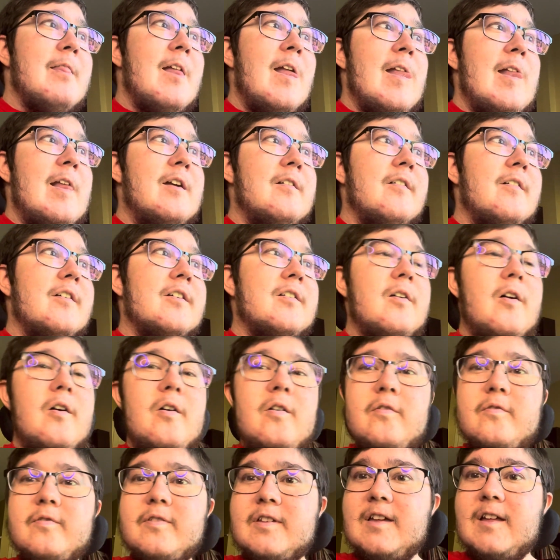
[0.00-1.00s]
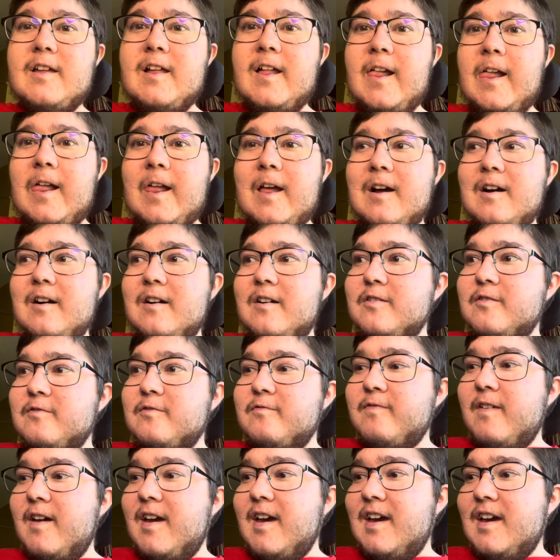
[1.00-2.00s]
you know, like all the
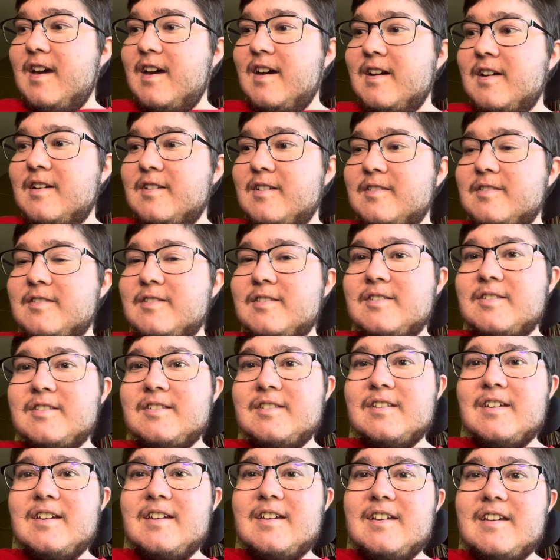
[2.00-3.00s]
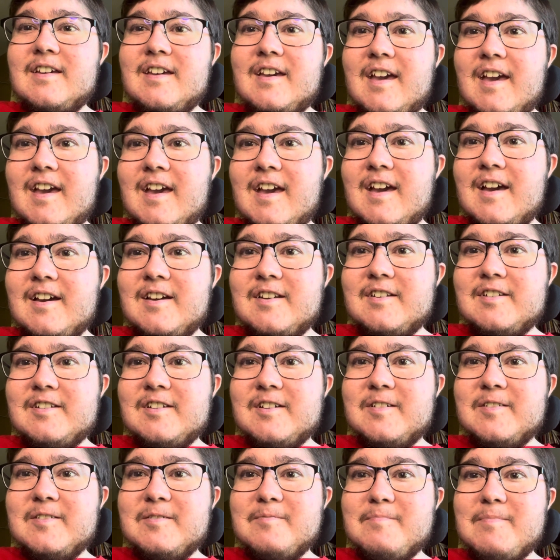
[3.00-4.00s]
fans and
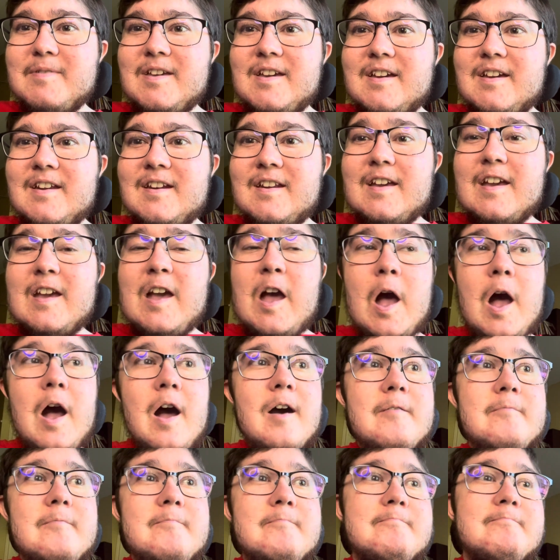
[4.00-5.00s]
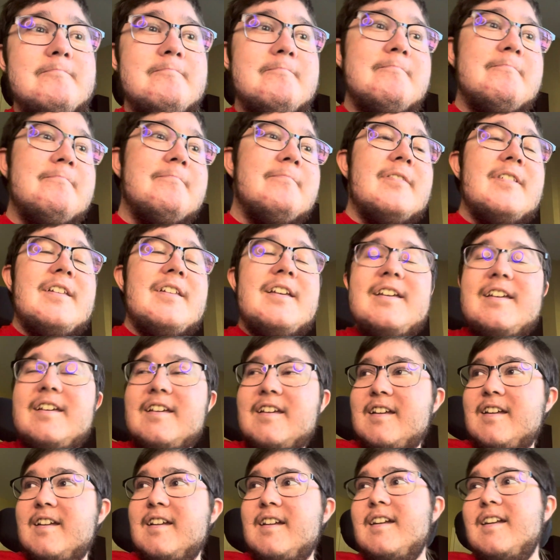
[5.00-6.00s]
the media,
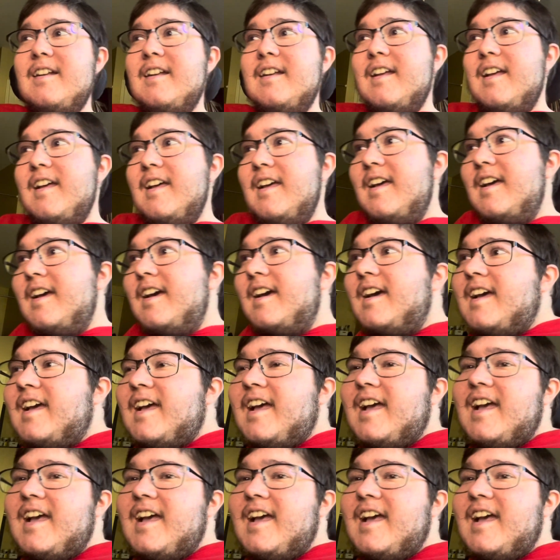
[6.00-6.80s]
and